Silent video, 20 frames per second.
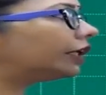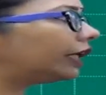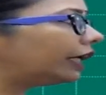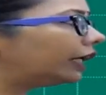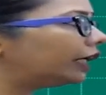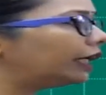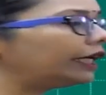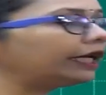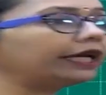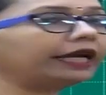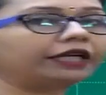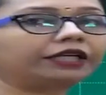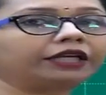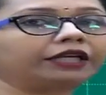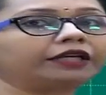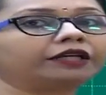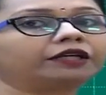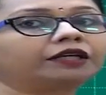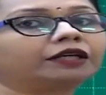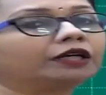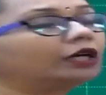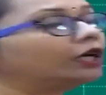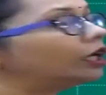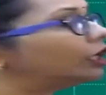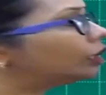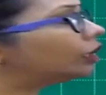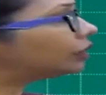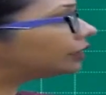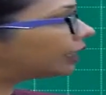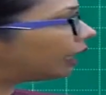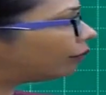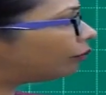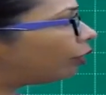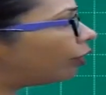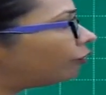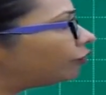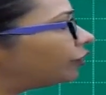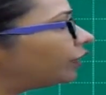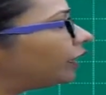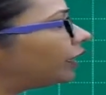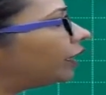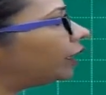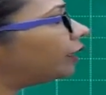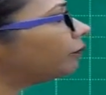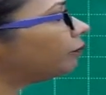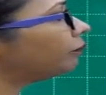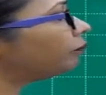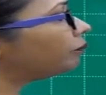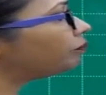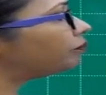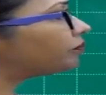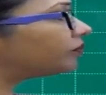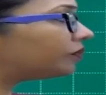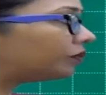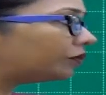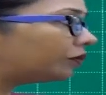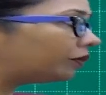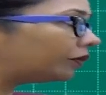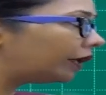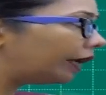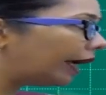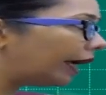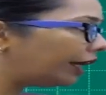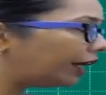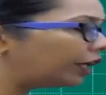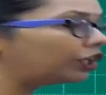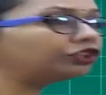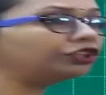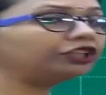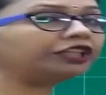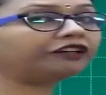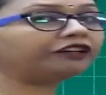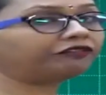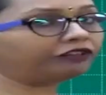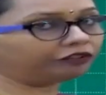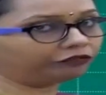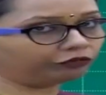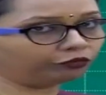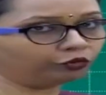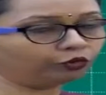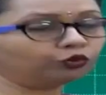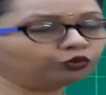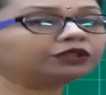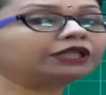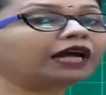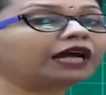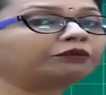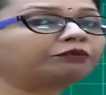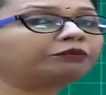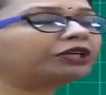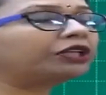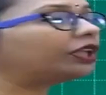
certainly getting some of the energy giving foods, that